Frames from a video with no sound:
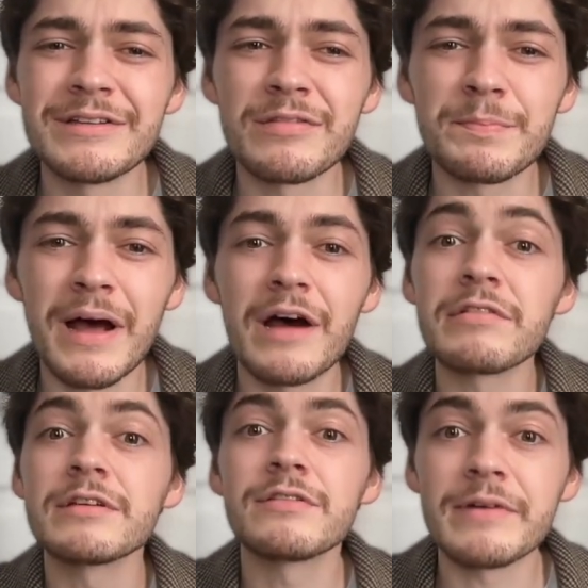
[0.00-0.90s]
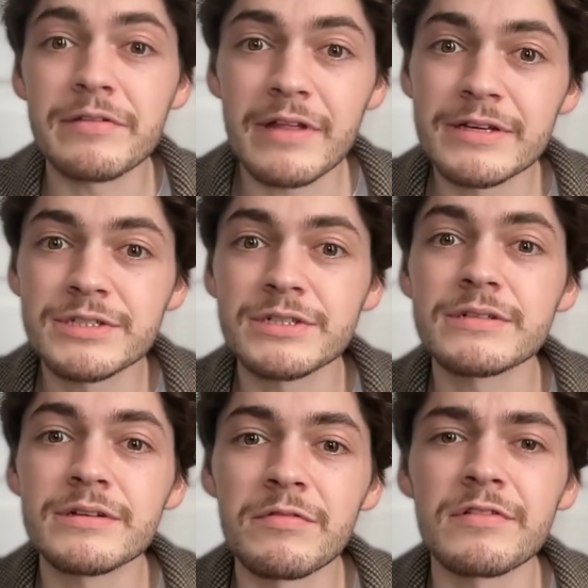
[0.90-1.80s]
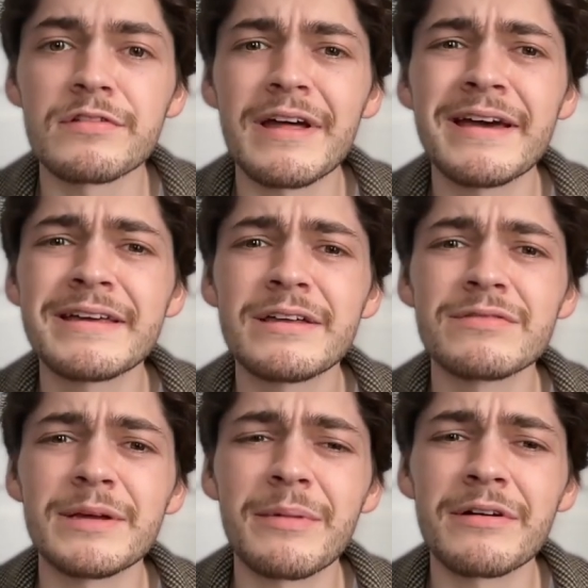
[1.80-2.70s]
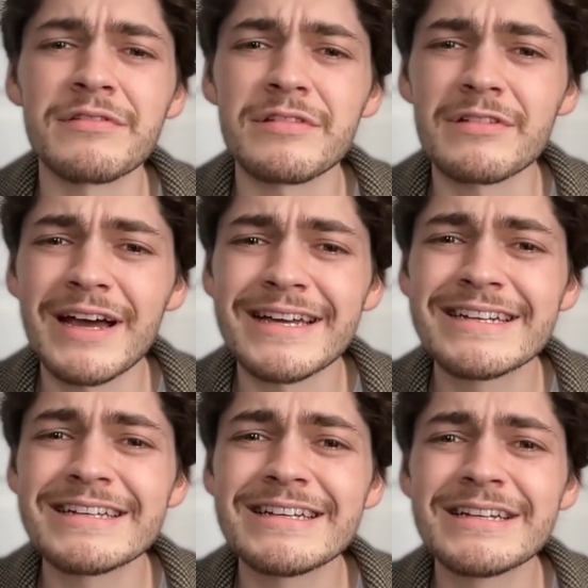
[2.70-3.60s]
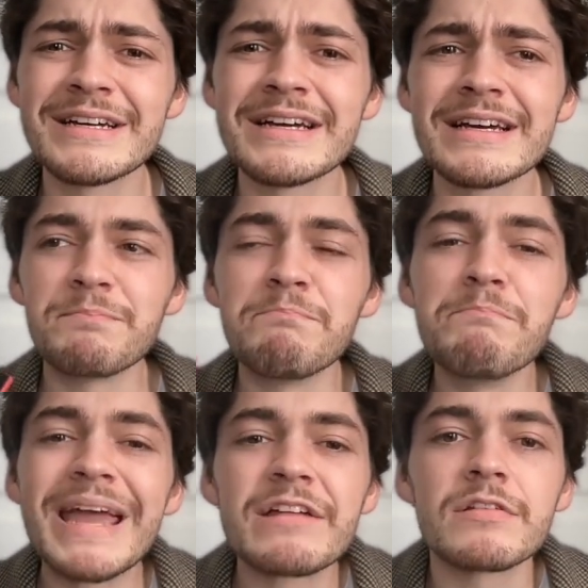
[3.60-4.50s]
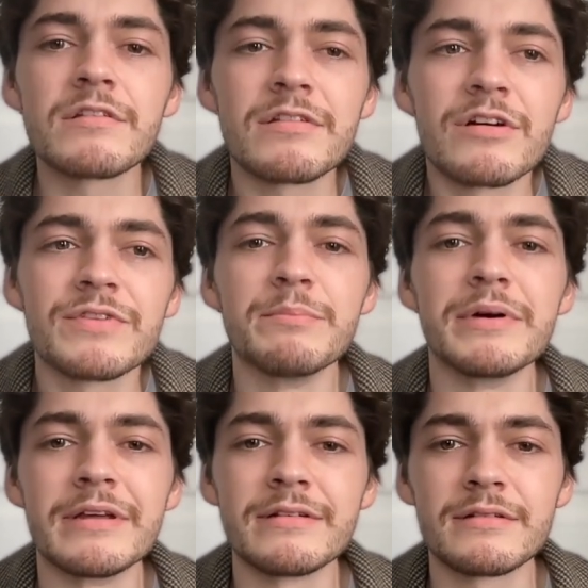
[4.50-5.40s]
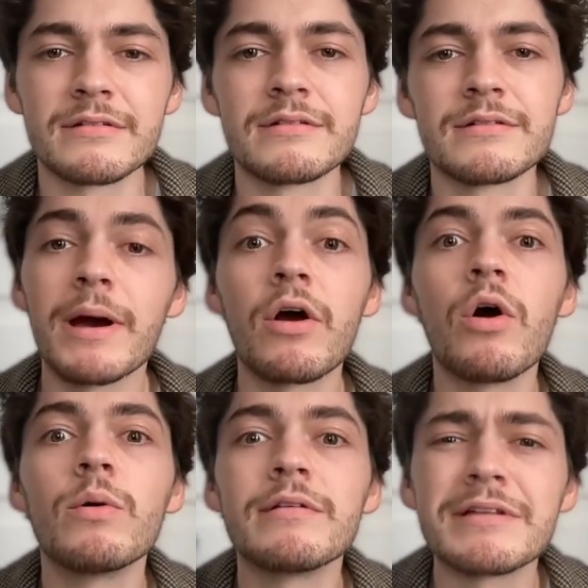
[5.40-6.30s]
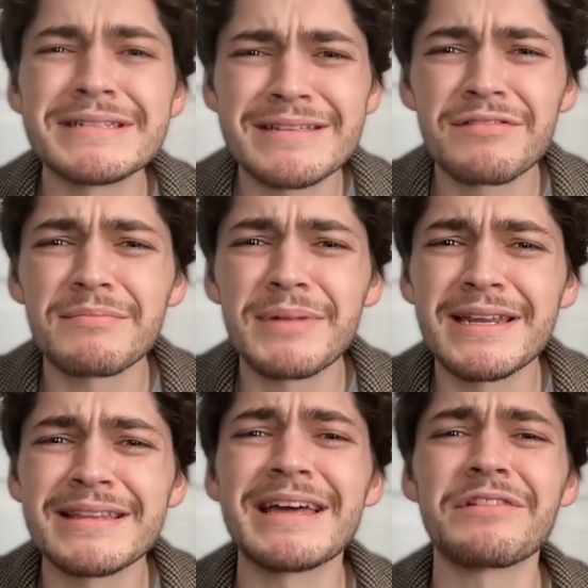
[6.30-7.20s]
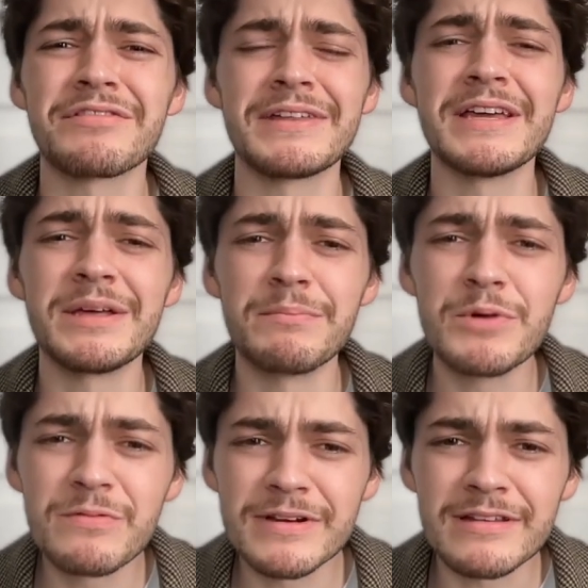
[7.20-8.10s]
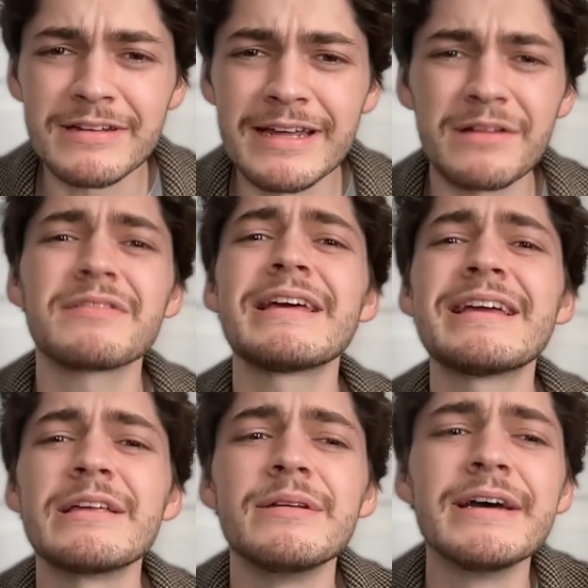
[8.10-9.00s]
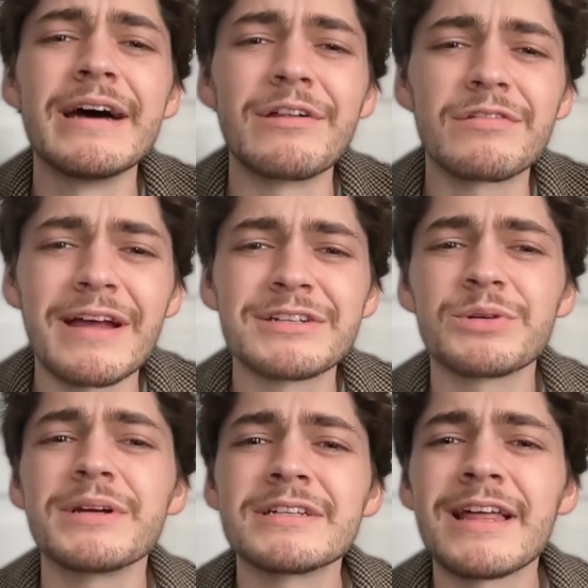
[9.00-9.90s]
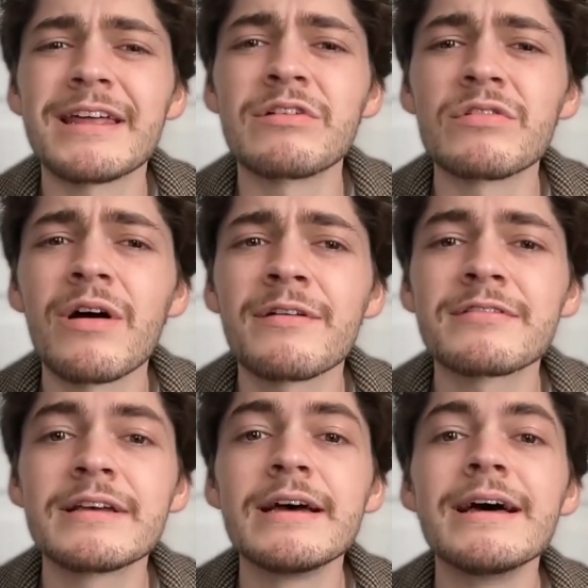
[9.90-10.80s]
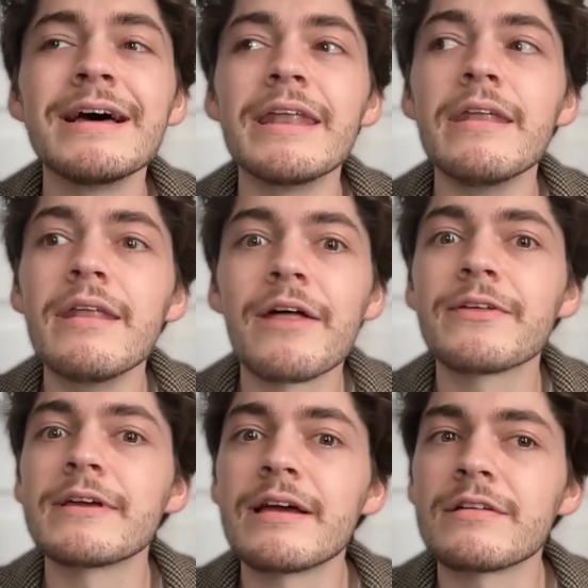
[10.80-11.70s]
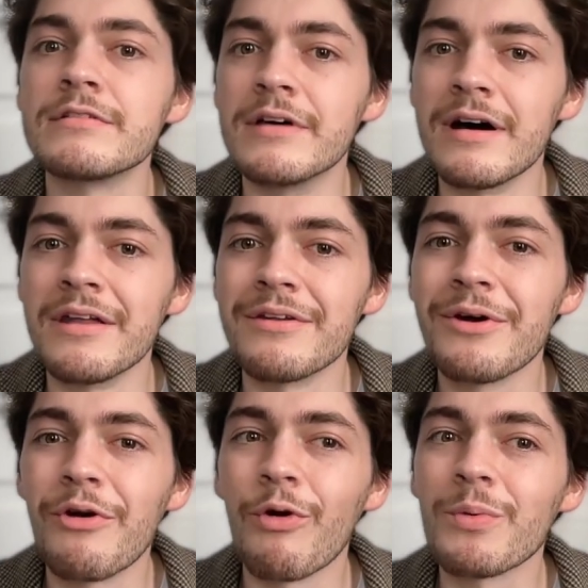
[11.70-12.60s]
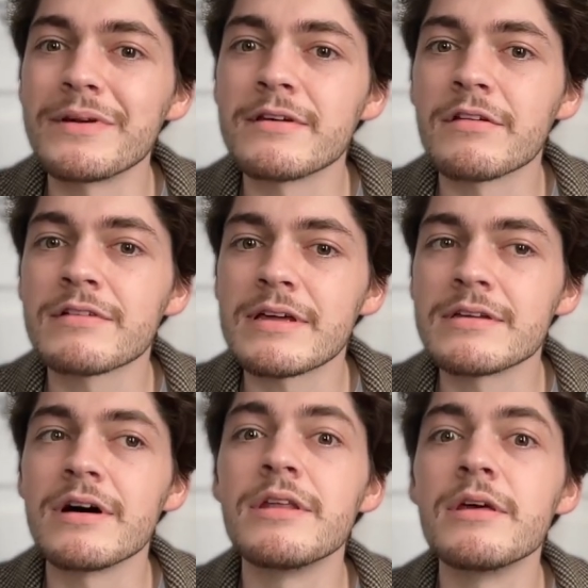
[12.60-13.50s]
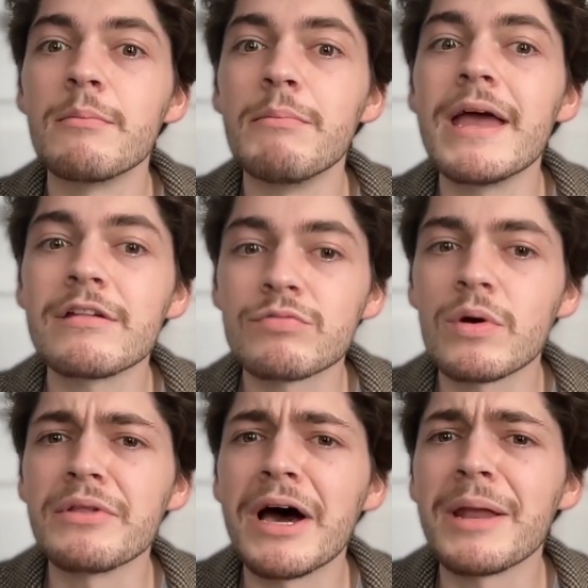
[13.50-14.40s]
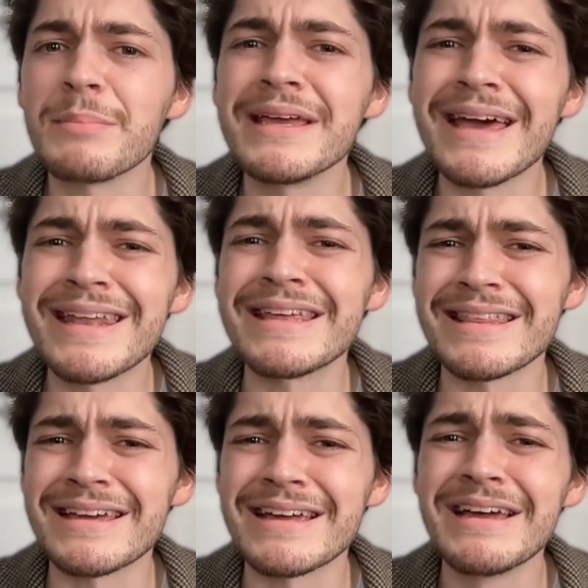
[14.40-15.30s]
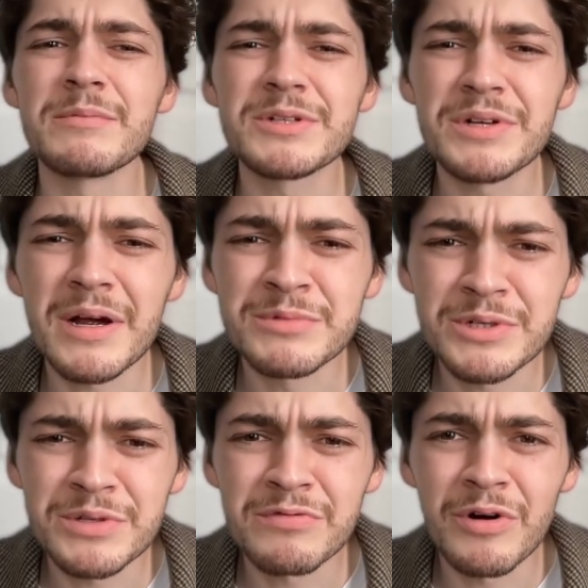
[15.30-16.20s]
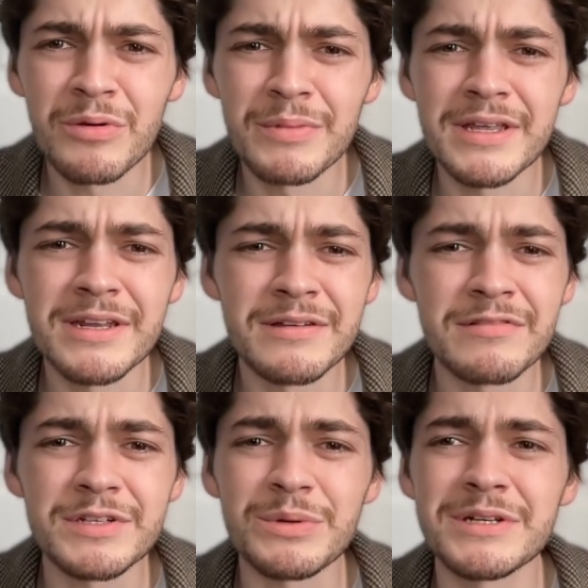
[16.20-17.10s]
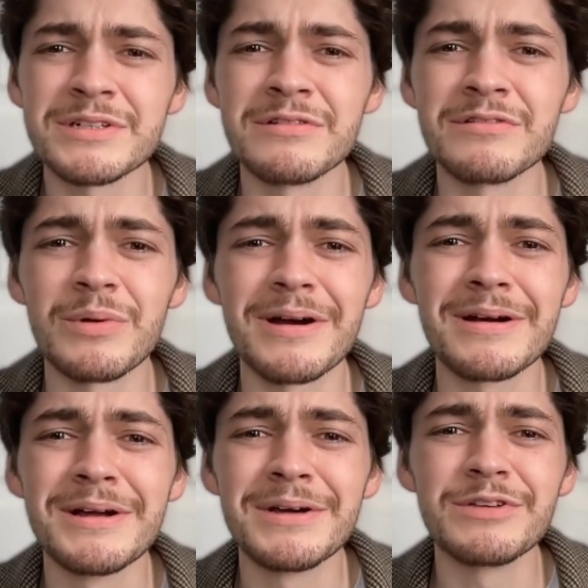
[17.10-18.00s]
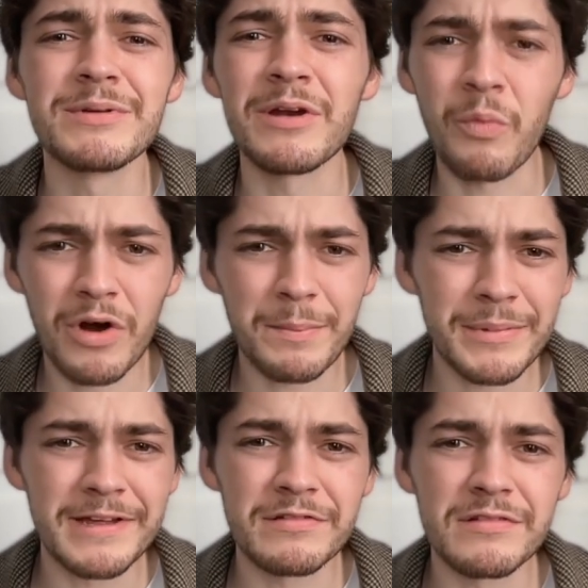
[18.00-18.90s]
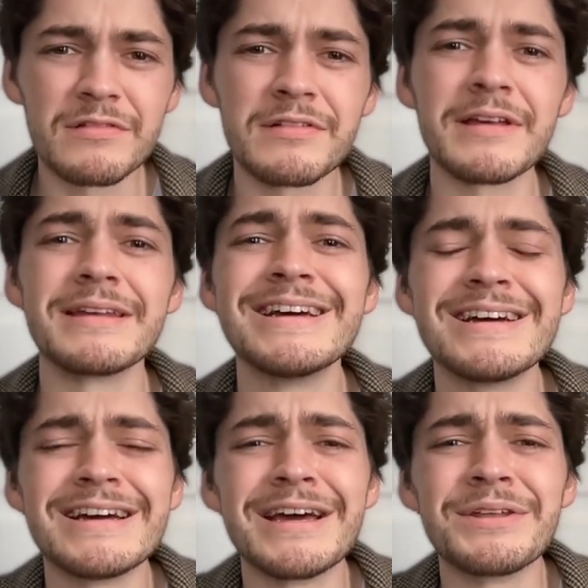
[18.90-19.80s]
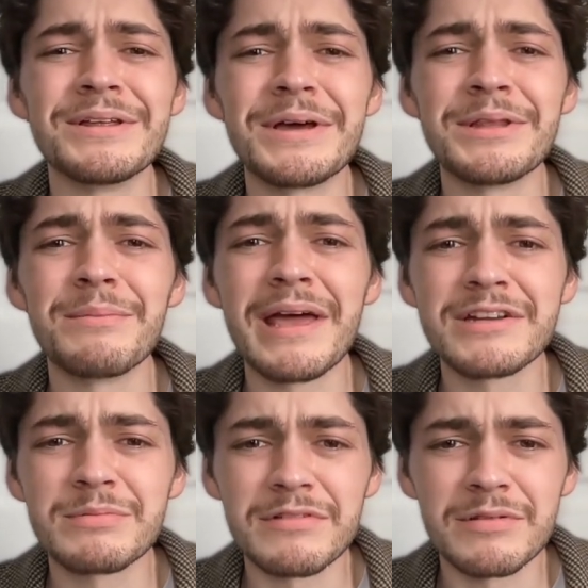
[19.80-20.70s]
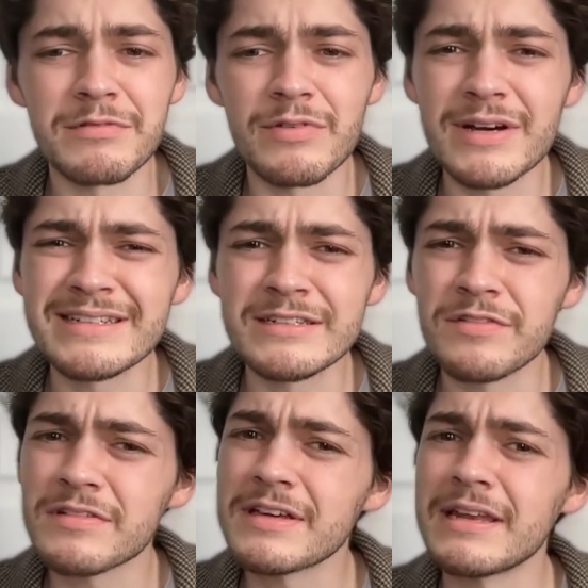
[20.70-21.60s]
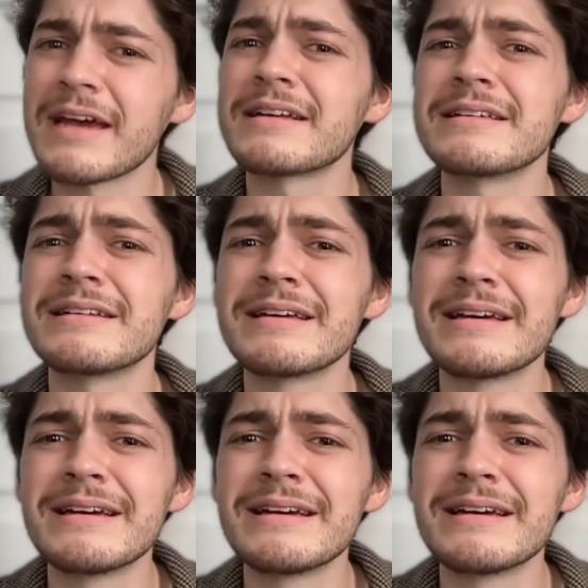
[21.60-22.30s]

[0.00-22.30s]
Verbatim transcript: this positivization of society, of late modern society, makes itself impotent by always anticipating the next thing and moving to the next thing and a saturation that exhausts nothing gets done or what does get done may as well not be anything i'm sure i'm sure you've all been in situations where you've been in workplaces and and and the management seems very disconnected